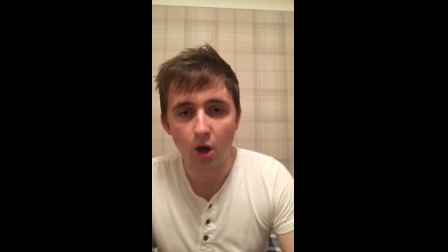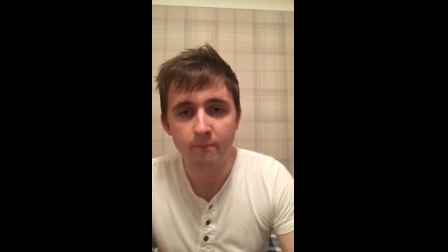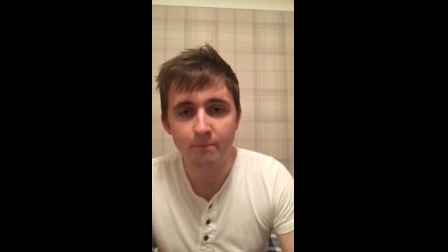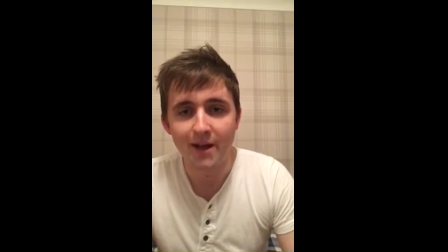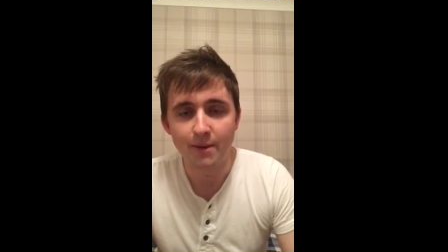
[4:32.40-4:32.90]

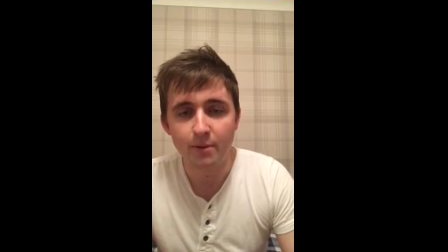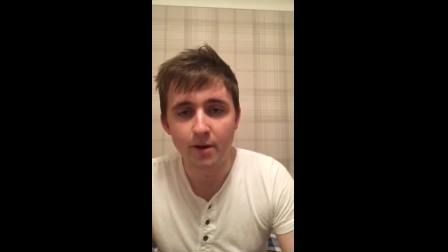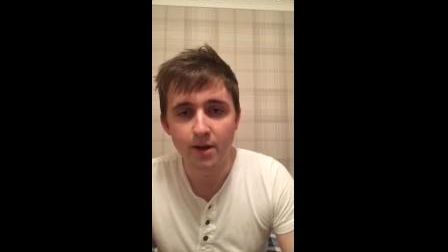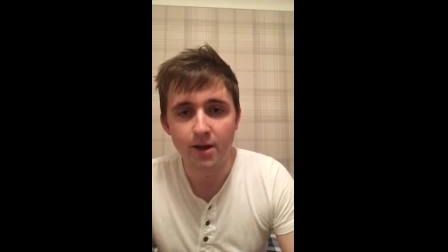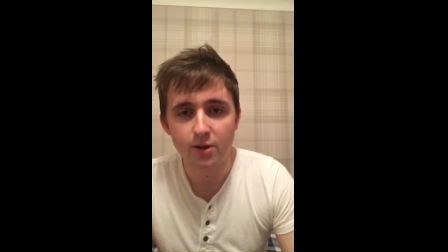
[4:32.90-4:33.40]
on
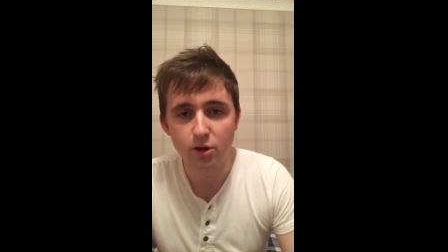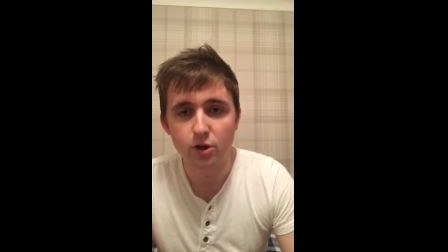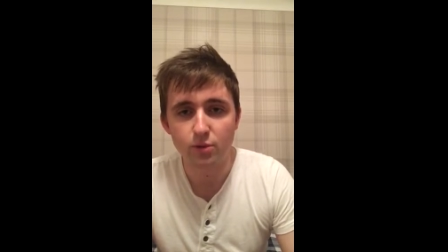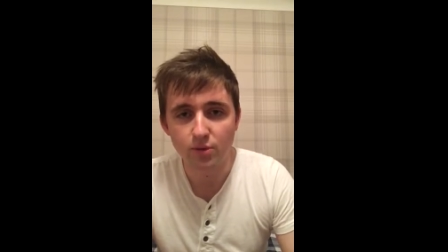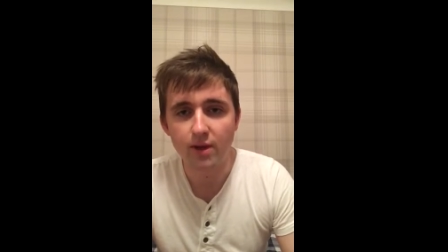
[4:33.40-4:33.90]
paper here that
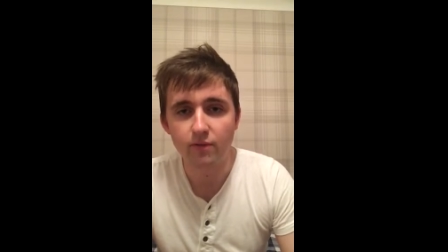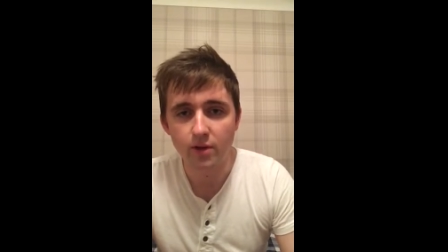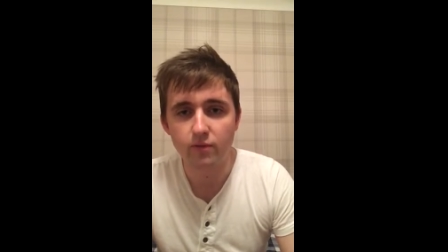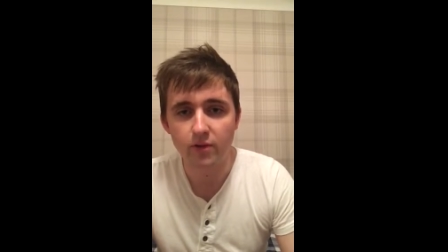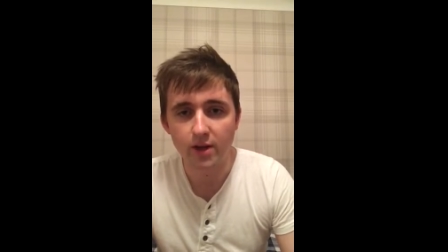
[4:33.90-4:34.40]
you
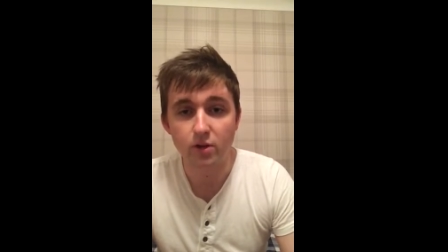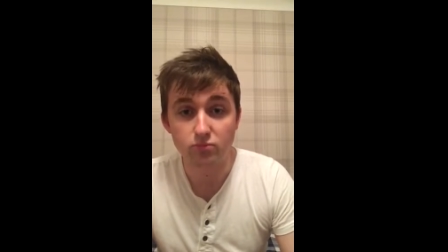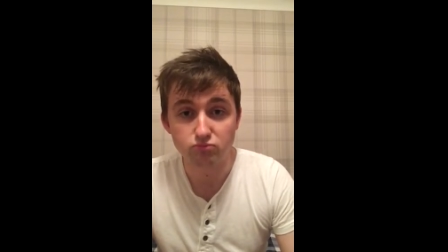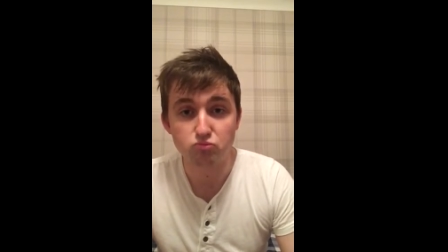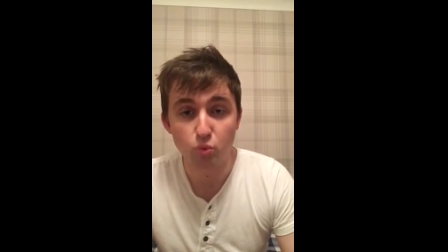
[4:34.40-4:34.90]
definitely think
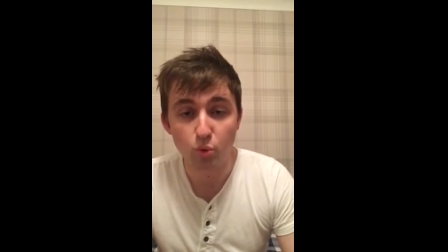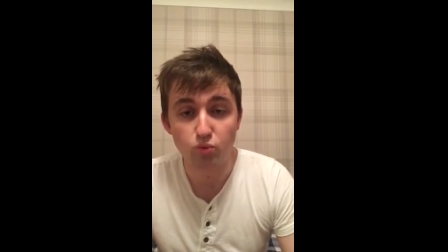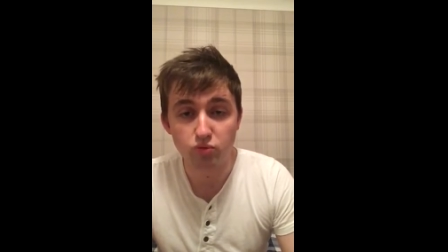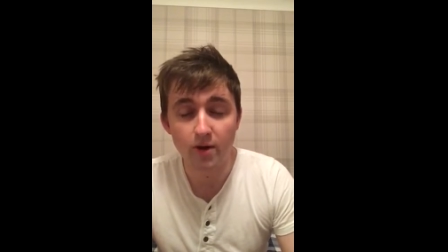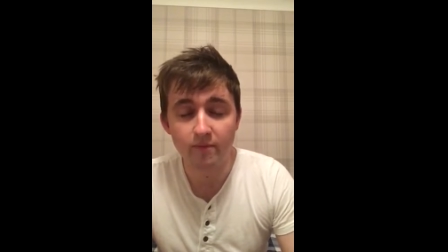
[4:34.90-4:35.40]
will
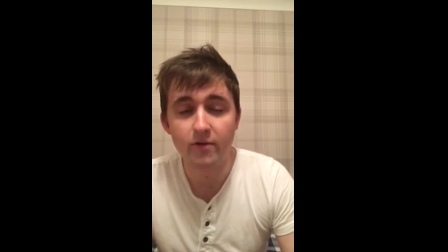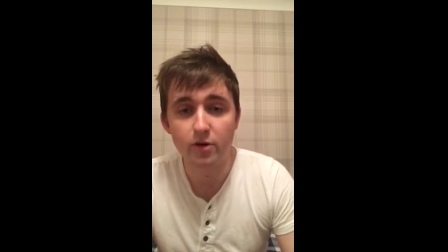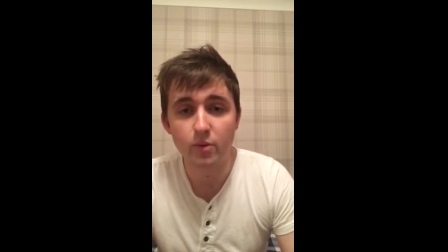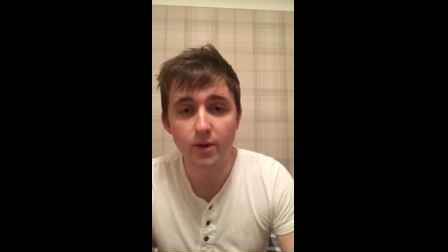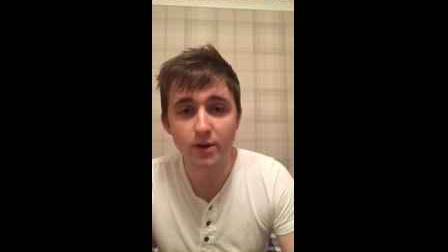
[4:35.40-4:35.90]
run
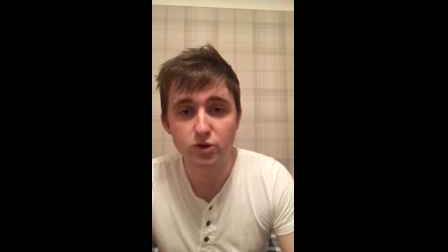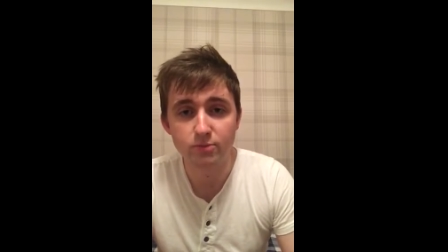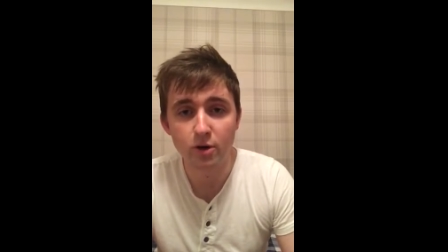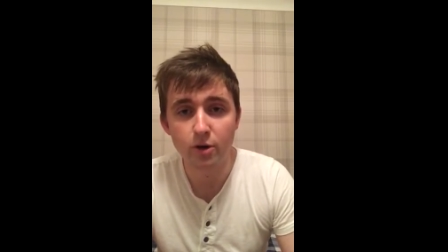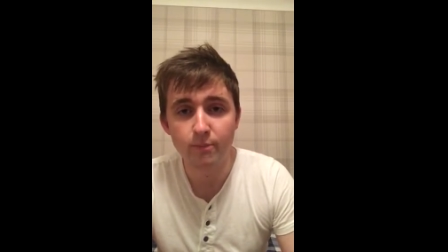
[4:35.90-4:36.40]
very well
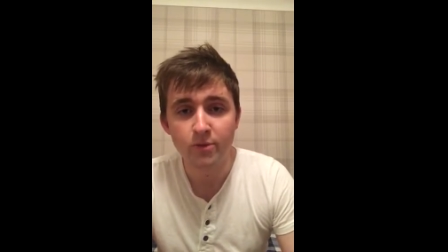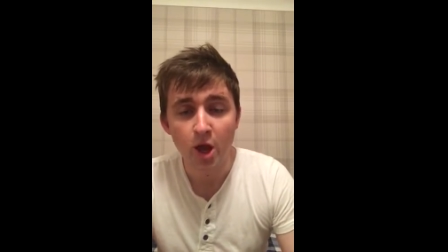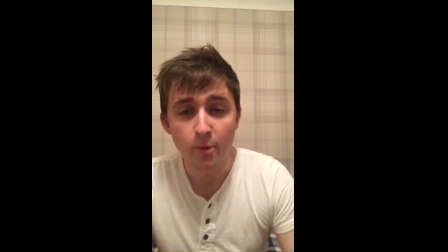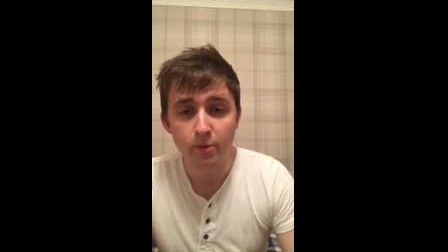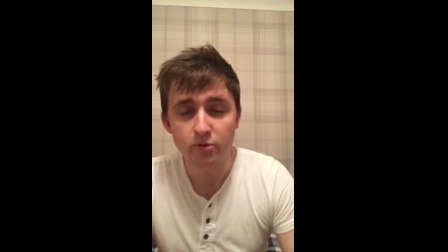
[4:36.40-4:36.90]
tomorrow.
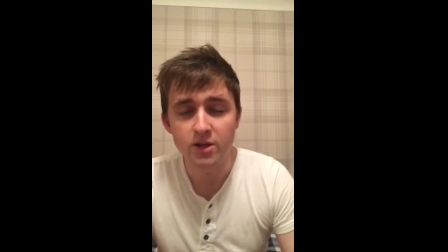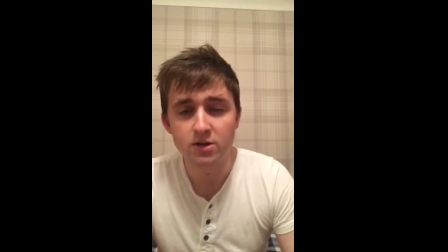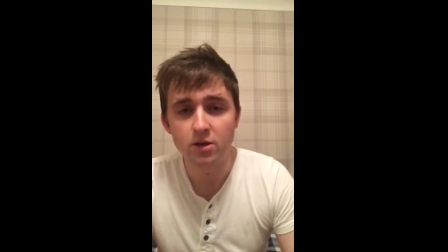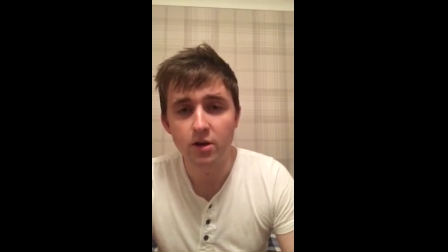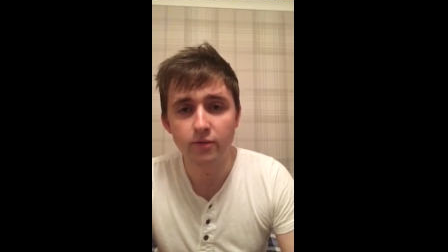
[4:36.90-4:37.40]
But the
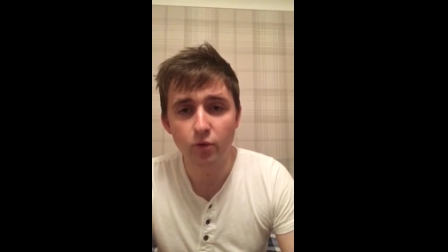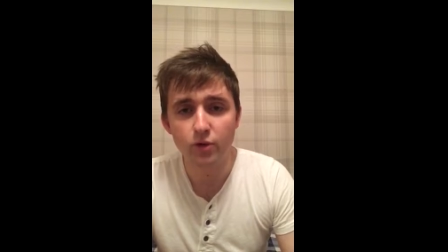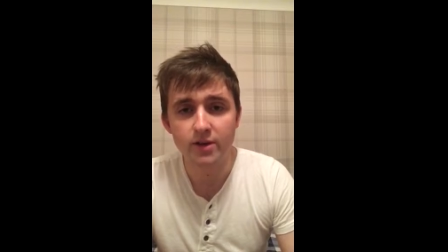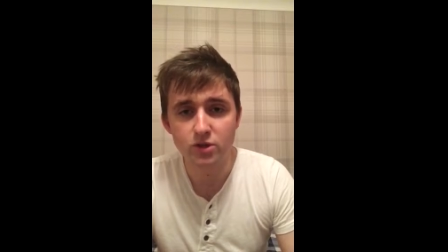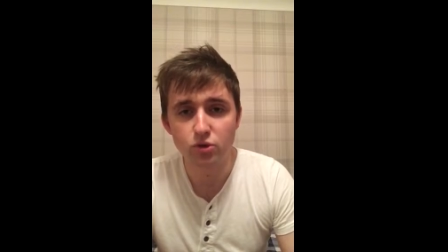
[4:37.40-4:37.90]
reason I
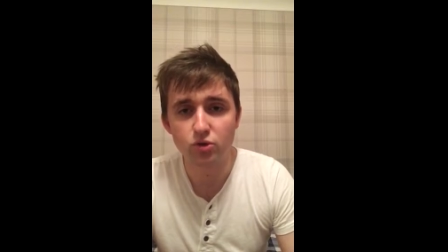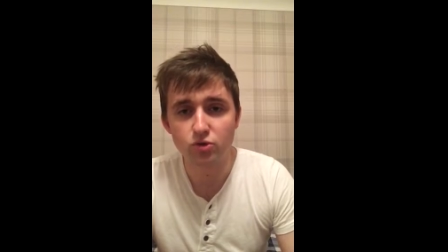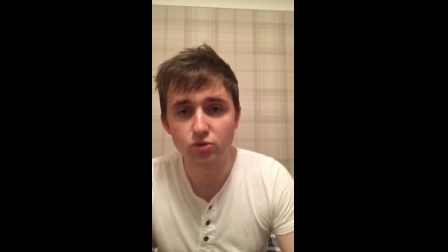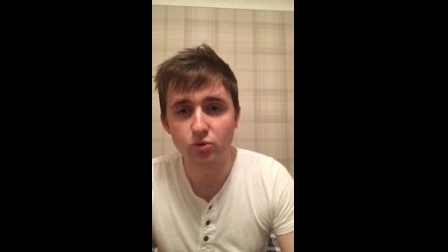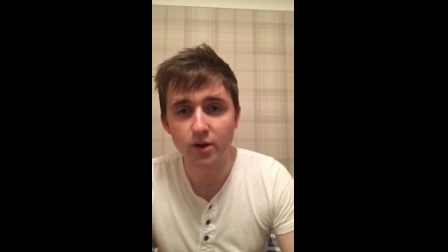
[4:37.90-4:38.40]
thought this
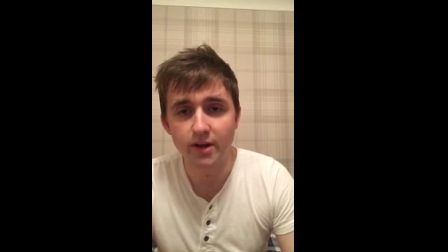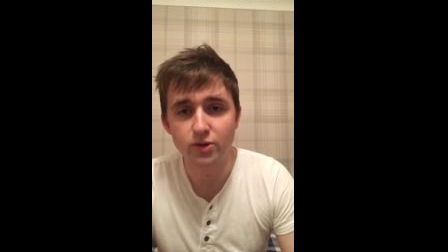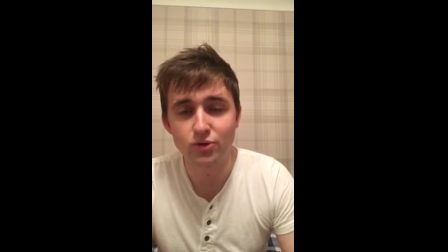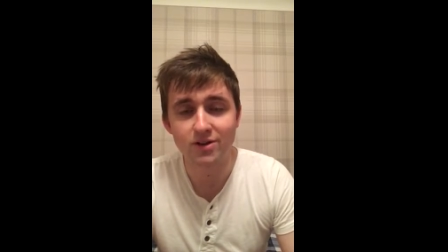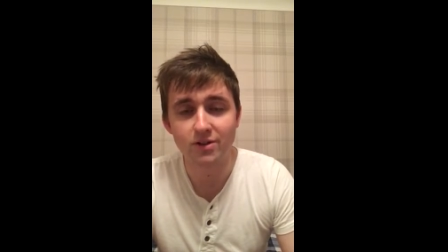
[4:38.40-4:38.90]
horse was quite
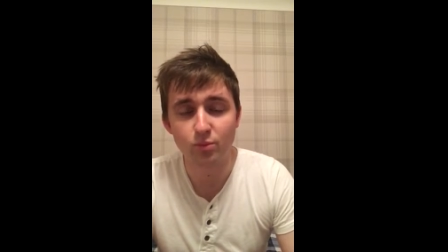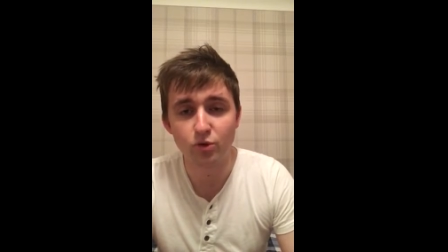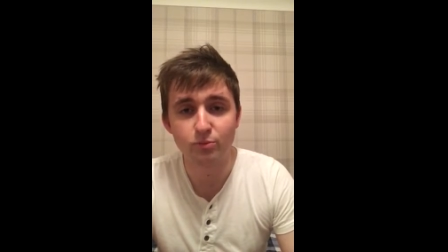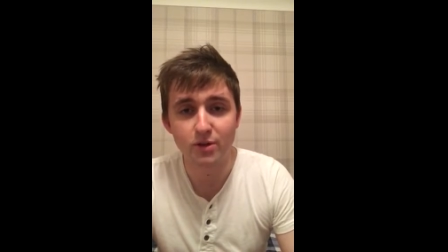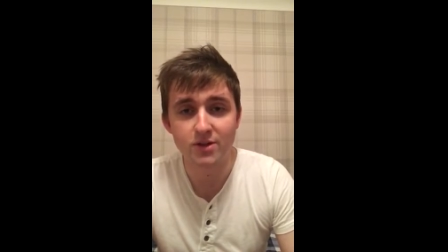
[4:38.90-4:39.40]
interesting
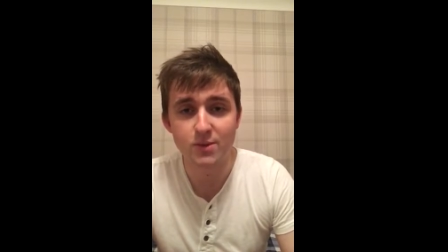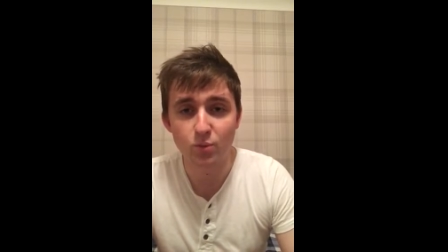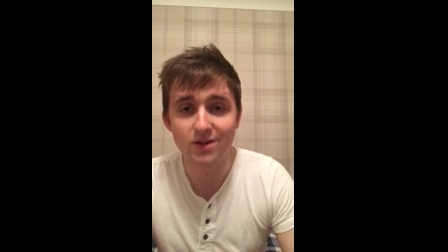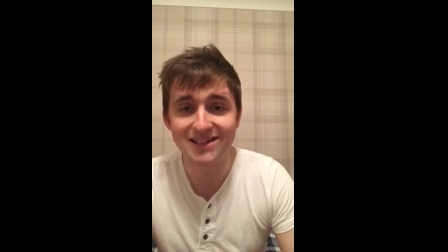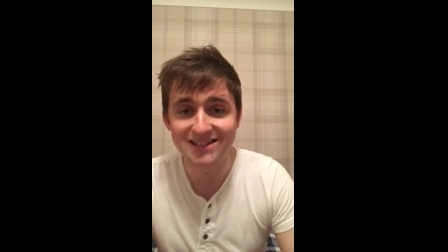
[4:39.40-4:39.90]
was because it
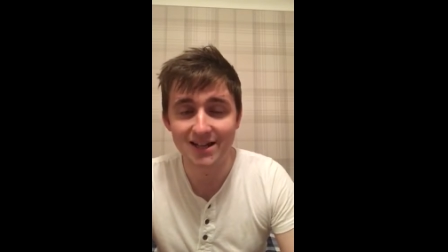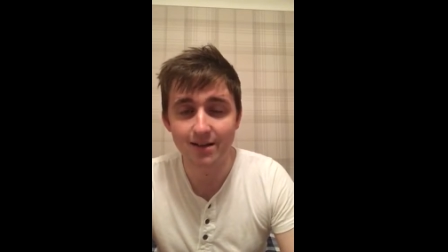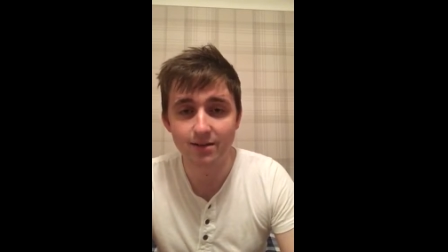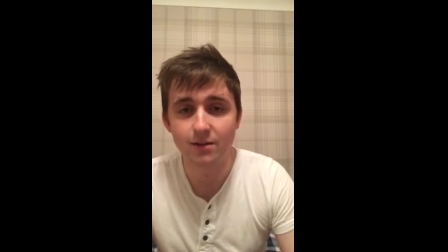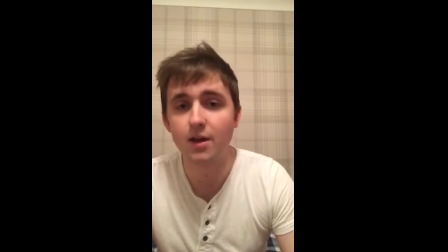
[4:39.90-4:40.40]
won at
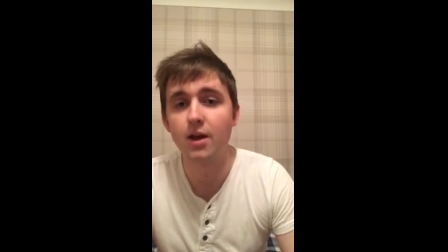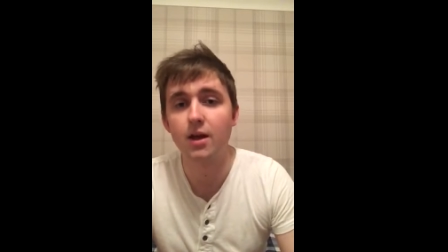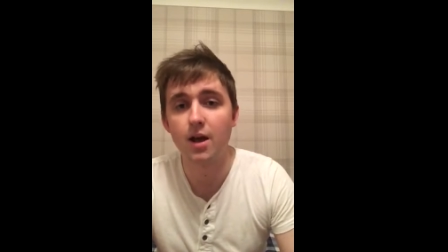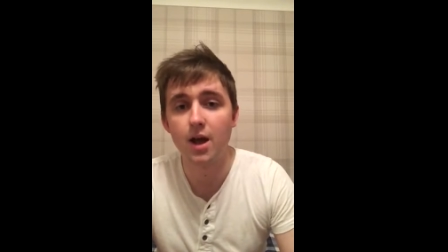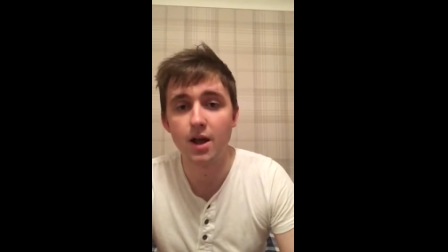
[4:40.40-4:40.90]
Chester
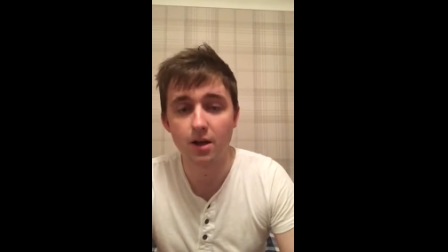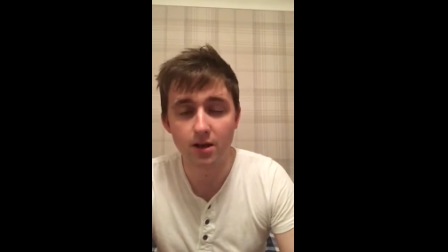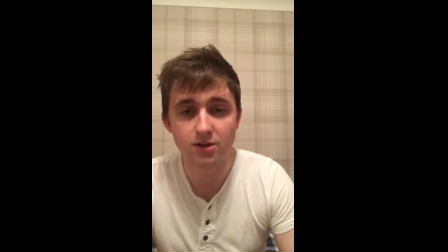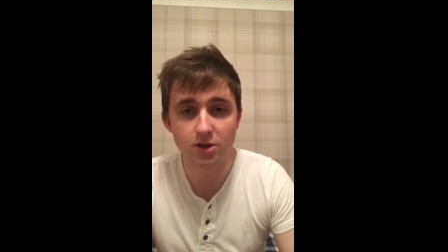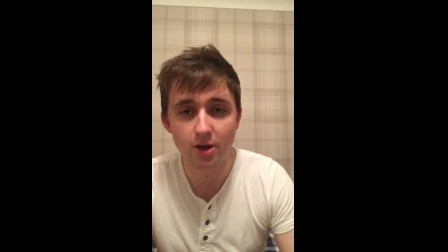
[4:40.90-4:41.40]
uh,
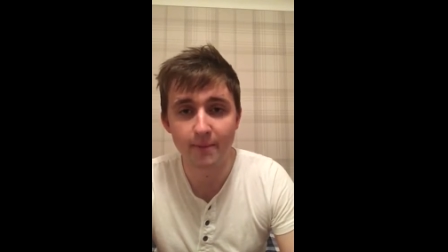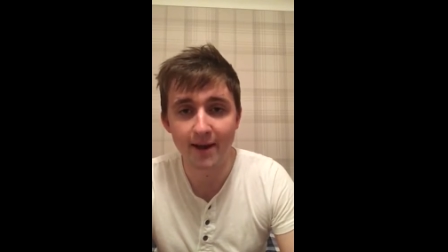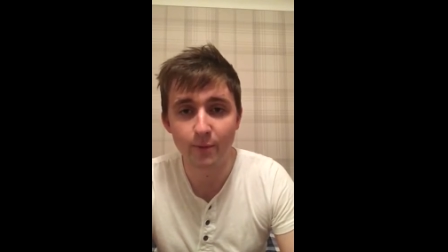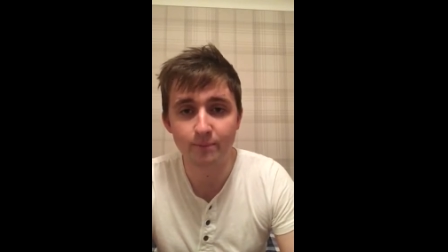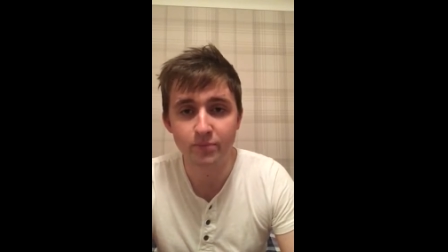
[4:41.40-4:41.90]
last time
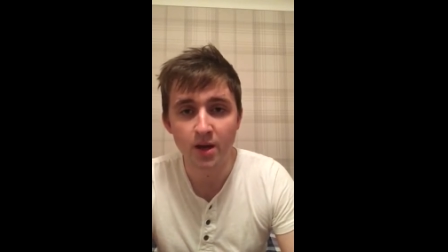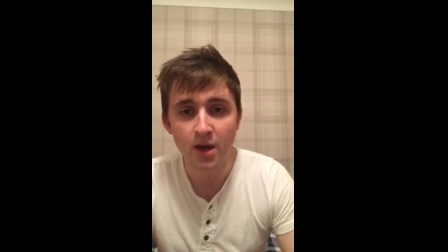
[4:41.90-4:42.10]
out